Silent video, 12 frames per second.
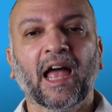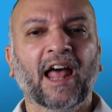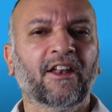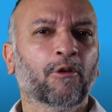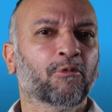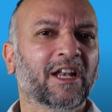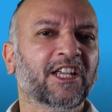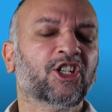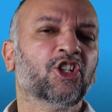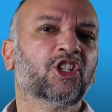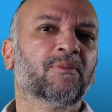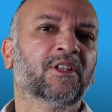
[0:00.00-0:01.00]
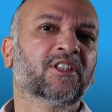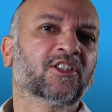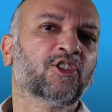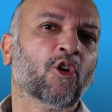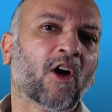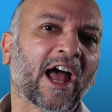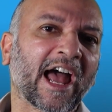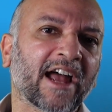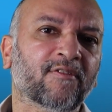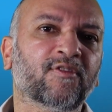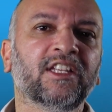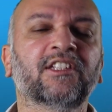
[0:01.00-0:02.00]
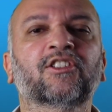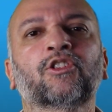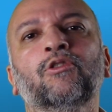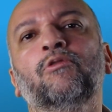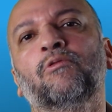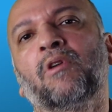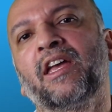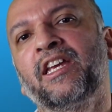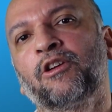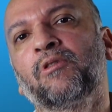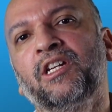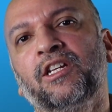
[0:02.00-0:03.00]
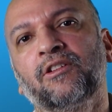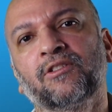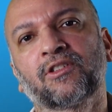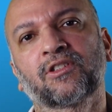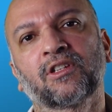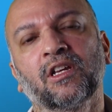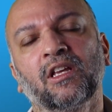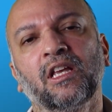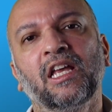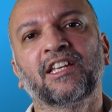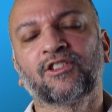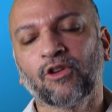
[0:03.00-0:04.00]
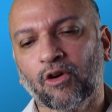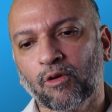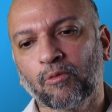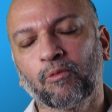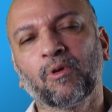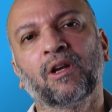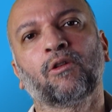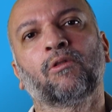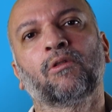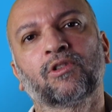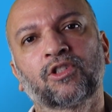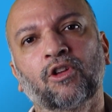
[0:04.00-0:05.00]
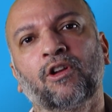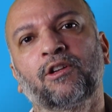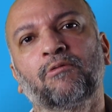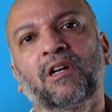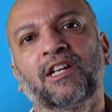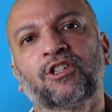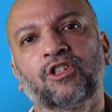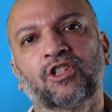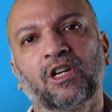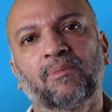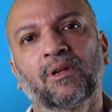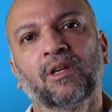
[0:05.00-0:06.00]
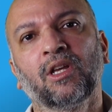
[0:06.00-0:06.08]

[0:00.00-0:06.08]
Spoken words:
And a relationship that does not have these two ingredients is not a real solid relationship.